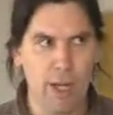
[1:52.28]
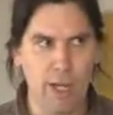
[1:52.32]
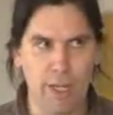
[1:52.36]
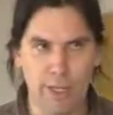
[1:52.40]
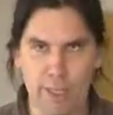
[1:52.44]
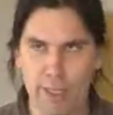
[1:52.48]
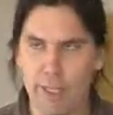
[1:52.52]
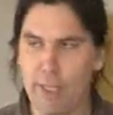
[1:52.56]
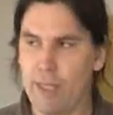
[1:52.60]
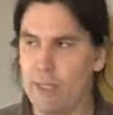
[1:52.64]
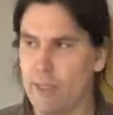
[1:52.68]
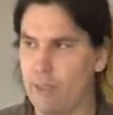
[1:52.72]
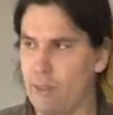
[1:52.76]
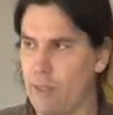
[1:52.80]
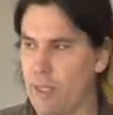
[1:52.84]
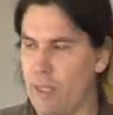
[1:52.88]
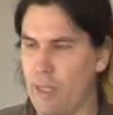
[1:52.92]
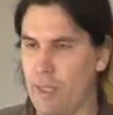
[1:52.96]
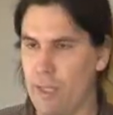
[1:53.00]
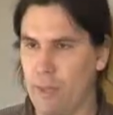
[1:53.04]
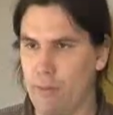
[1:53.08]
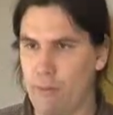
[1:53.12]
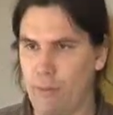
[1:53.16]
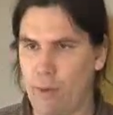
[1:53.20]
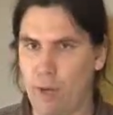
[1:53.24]
ideas
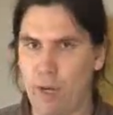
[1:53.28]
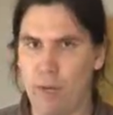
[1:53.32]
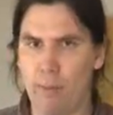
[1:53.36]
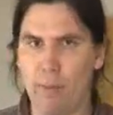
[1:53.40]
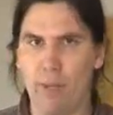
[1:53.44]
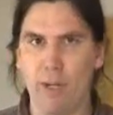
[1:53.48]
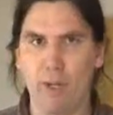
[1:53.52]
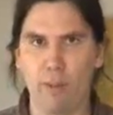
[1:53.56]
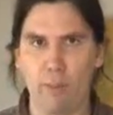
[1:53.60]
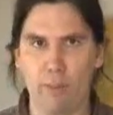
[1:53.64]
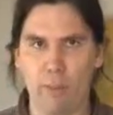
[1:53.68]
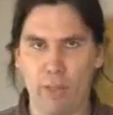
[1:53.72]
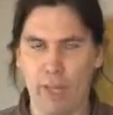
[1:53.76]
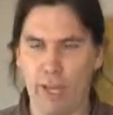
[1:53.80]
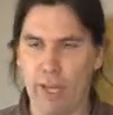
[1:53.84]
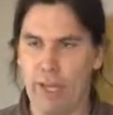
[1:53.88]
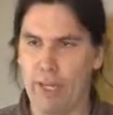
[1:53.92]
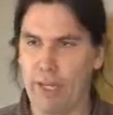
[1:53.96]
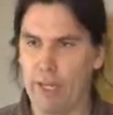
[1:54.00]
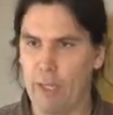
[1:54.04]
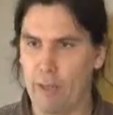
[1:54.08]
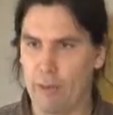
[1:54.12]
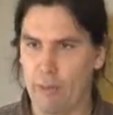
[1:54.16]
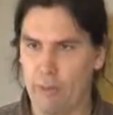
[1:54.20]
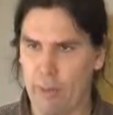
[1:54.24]
that environmental
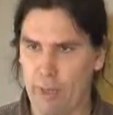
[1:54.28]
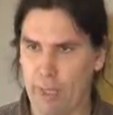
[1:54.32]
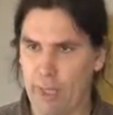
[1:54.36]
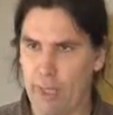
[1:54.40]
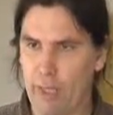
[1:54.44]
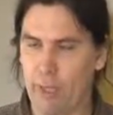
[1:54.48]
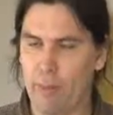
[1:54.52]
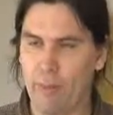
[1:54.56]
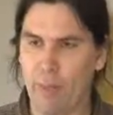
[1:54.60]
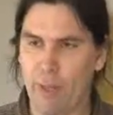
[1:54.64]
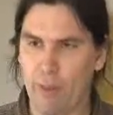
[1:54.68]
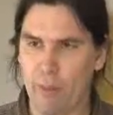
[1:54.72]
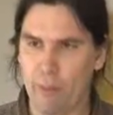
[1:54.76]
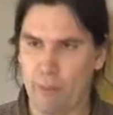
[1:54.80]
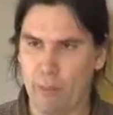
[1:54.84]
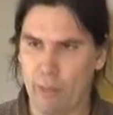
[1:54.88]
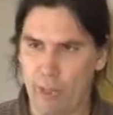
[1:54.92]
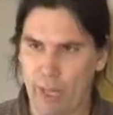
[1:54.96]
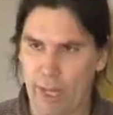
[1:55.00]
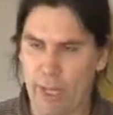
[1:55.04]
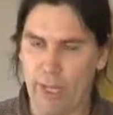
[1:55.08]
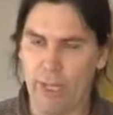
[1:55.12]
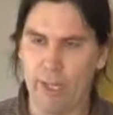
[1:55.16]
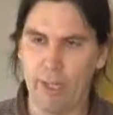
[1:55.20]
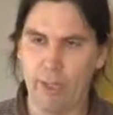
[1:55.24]
planning or thinking about
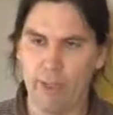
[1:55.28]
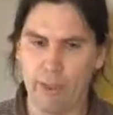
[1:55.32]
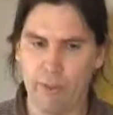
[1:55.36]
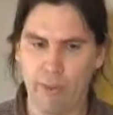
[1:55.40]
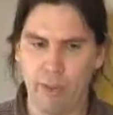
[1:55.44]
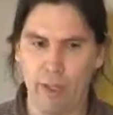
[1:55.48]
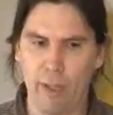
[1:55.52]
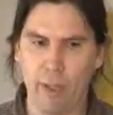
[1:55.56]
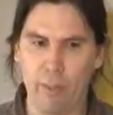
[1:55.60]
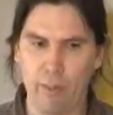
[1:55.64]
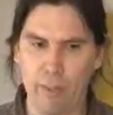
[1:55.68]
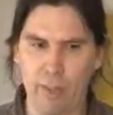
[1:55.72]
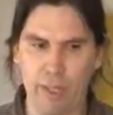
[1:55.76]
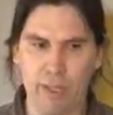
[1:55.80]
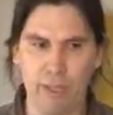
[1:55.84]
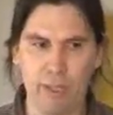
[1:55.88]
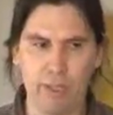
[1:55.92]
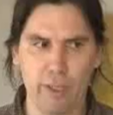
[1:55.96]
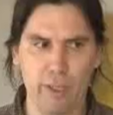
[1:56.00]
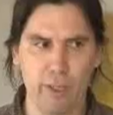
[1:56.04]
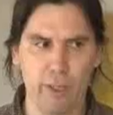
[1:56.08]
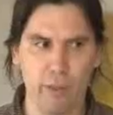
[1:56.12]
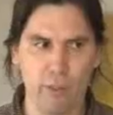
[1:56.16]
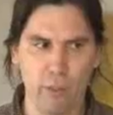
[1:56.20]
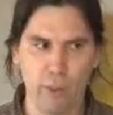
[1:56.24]
planning and
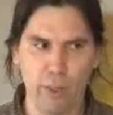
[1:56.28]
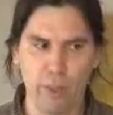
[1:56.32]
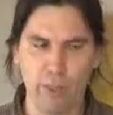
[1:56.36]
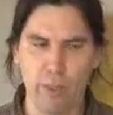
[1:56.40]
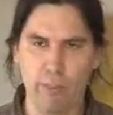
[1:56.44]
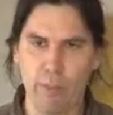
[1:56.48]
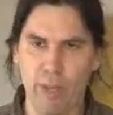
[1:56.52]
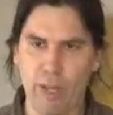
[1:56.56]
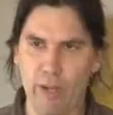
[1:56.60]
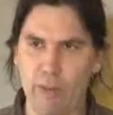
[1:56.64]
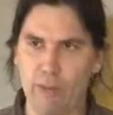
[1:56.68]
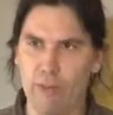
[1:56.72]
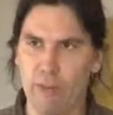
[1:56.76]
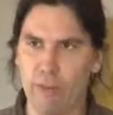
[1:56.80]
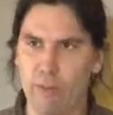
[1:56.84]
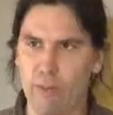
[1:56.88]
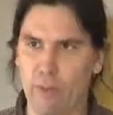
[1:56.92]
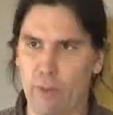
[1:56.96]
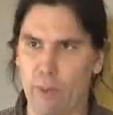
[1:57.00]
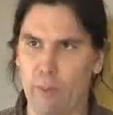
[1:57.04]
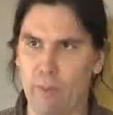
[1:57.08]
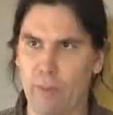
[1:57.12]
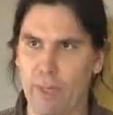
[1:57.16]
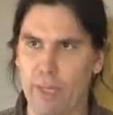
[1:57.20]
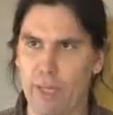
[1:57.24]
development could really benefit from,